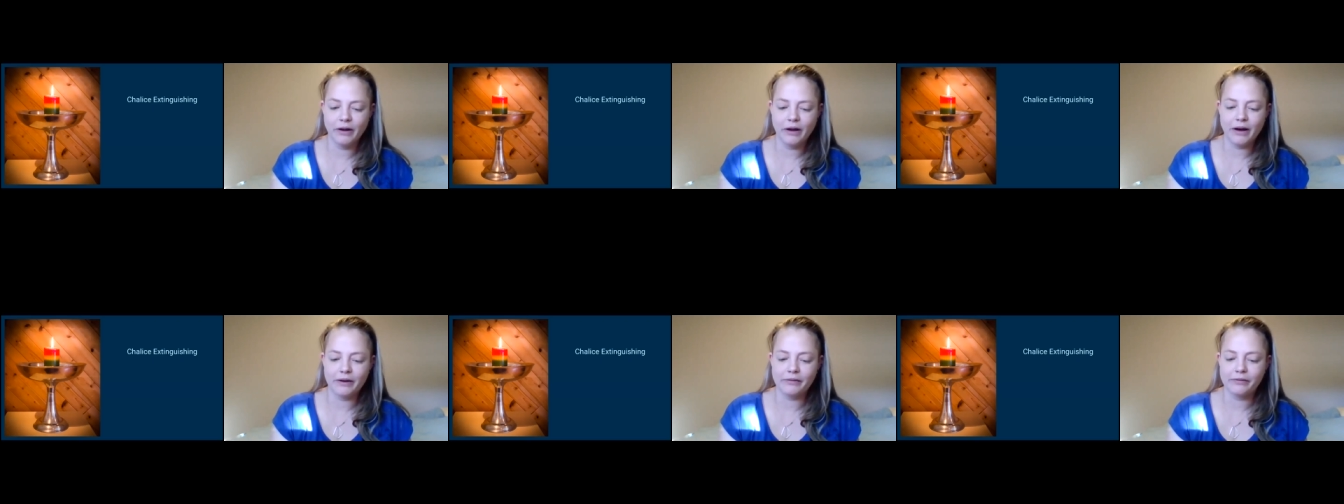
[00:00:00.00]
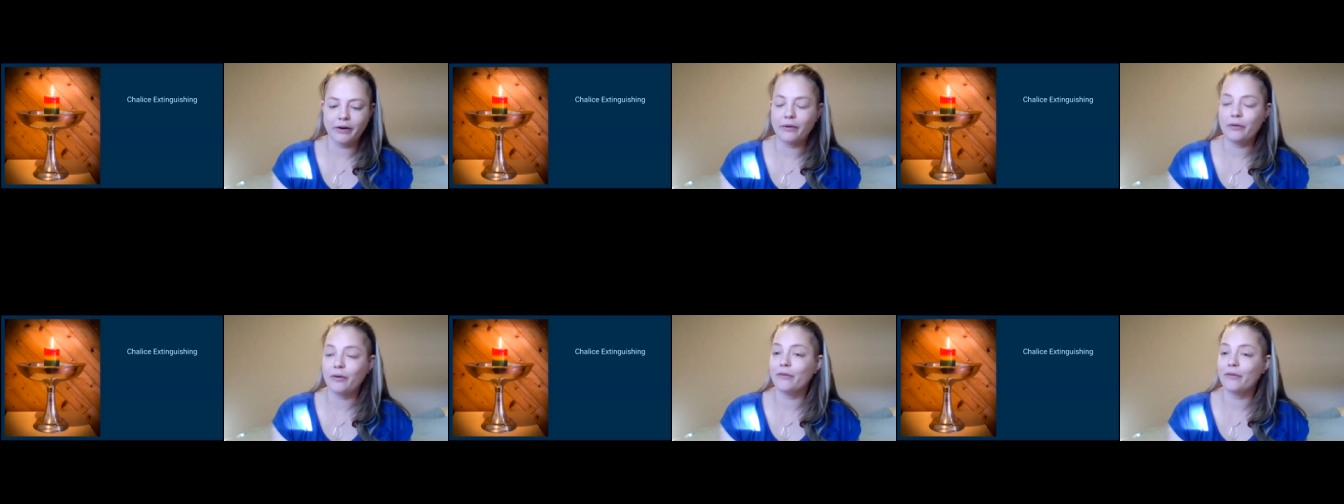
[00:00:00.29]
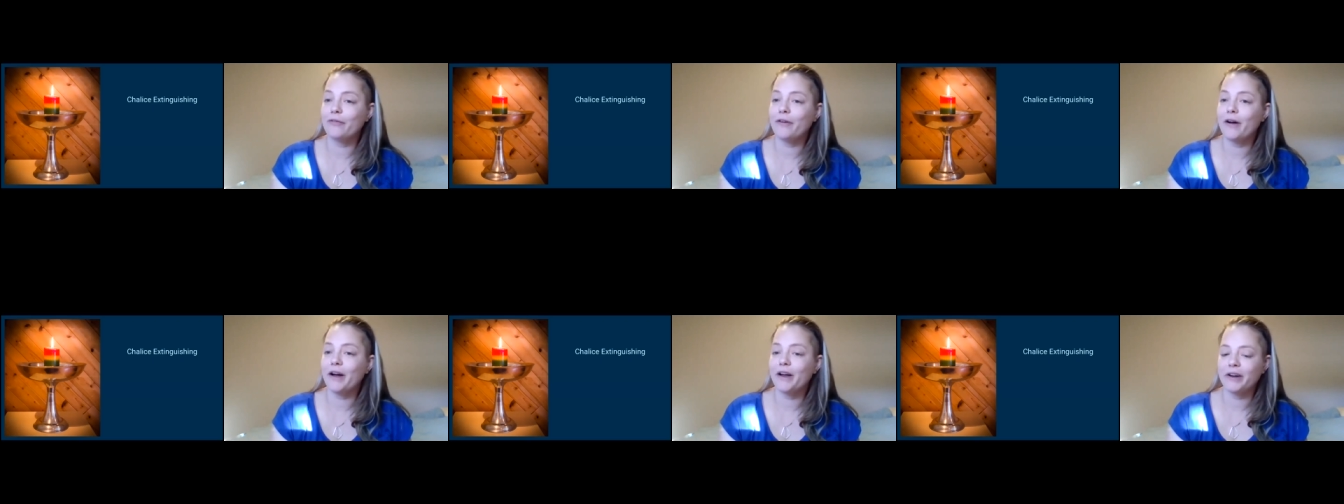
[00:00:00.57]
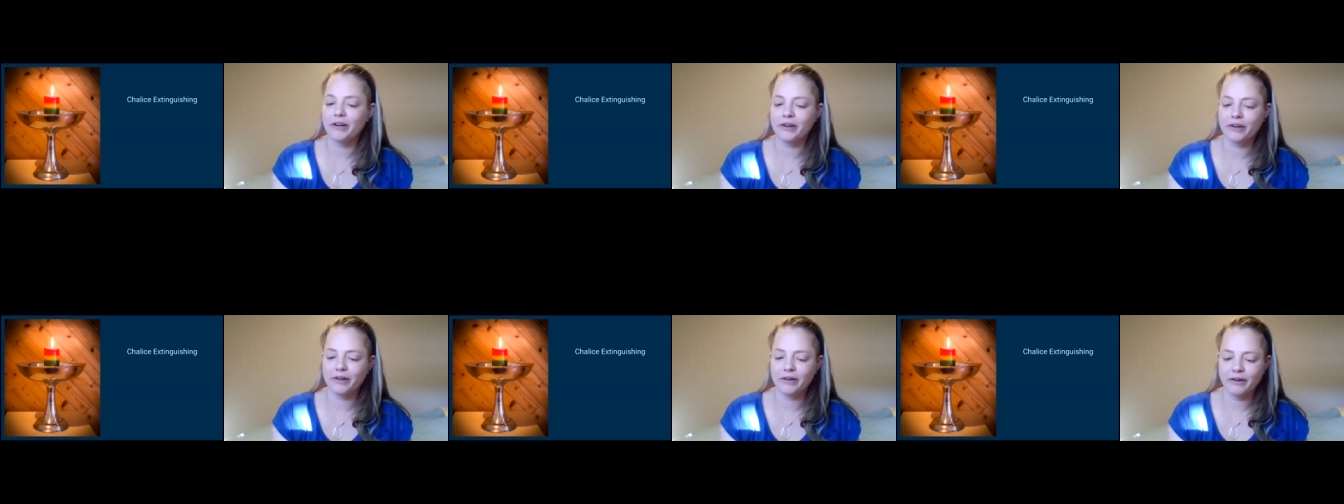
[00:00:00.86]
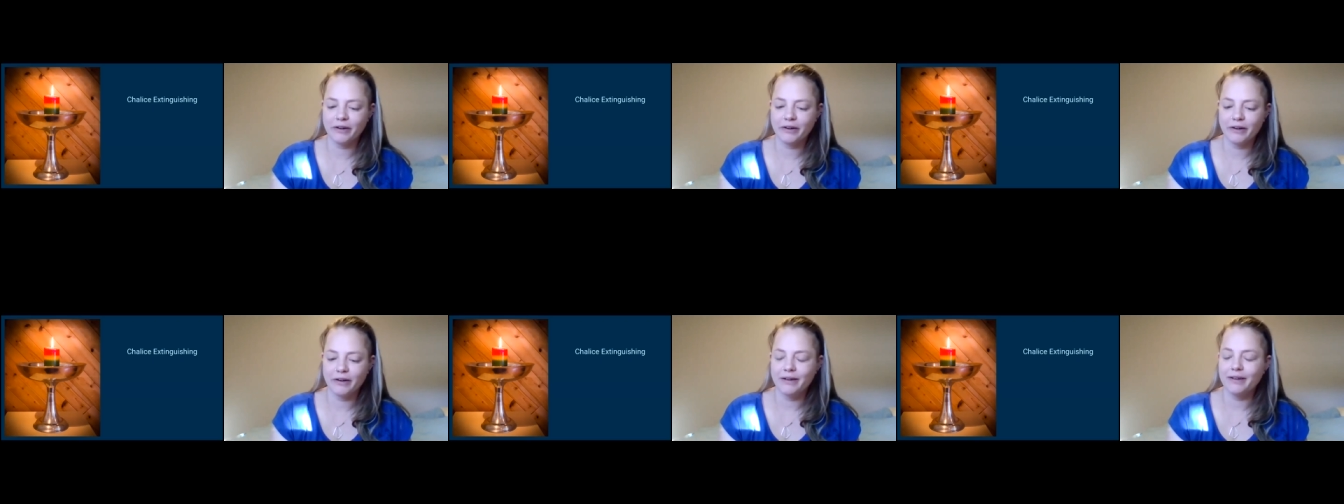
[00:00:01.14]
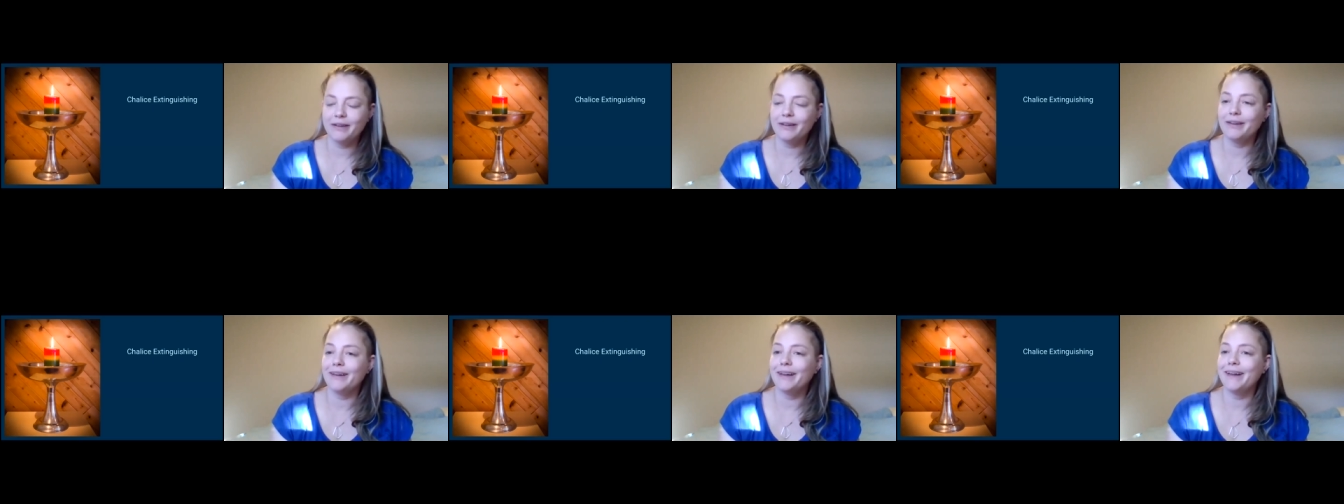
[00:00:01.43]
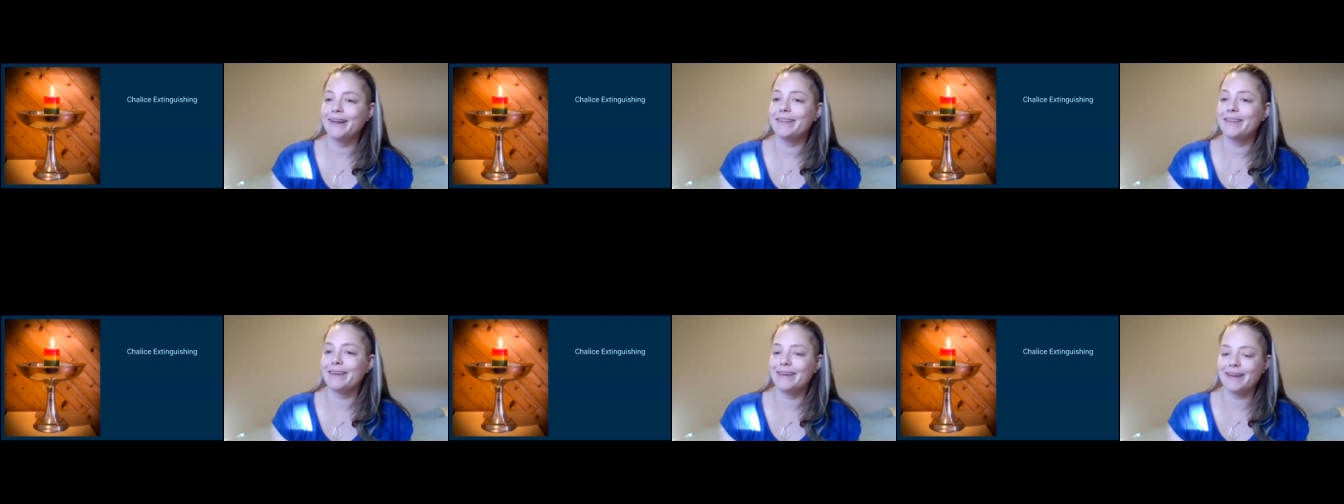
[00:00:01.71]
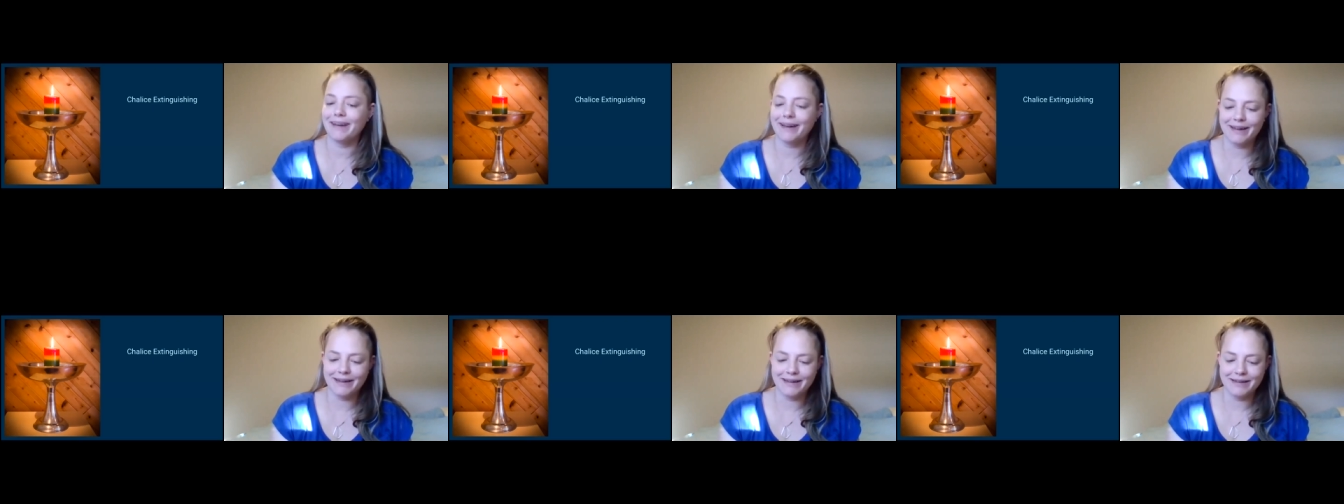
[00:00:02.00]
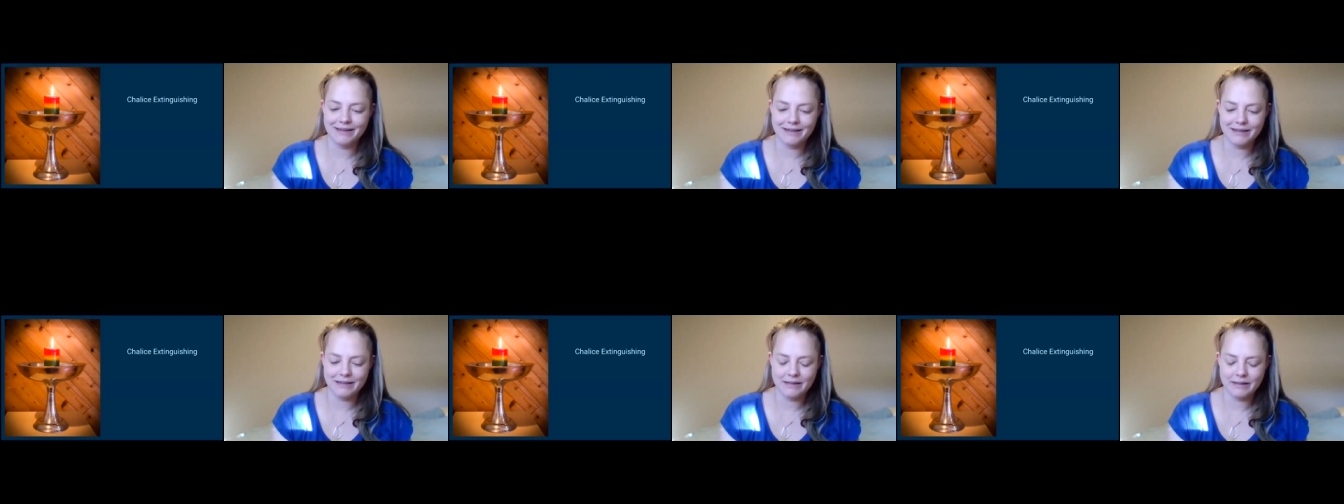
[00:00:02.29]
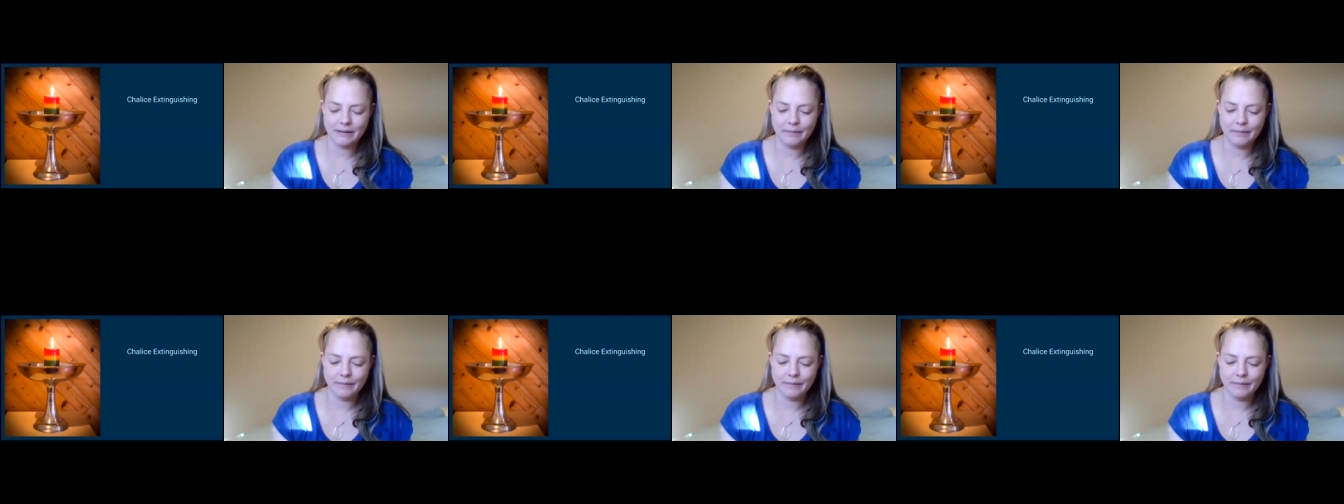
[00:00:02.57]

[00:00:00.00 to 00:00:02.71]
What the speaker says: around a fire in the night.